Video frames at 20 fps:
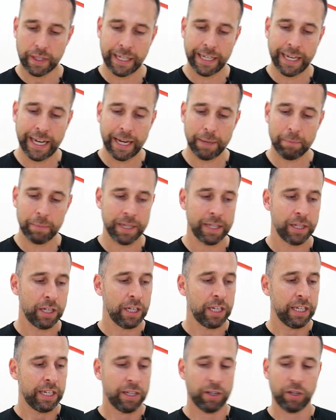
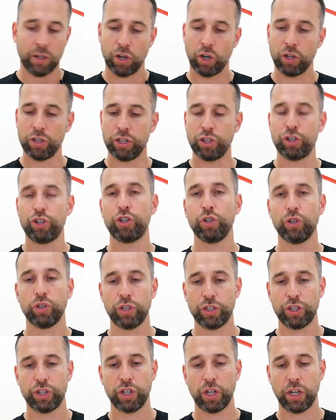on the
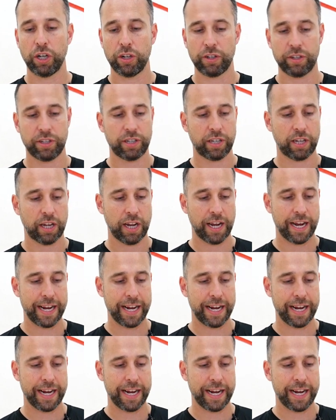short shots,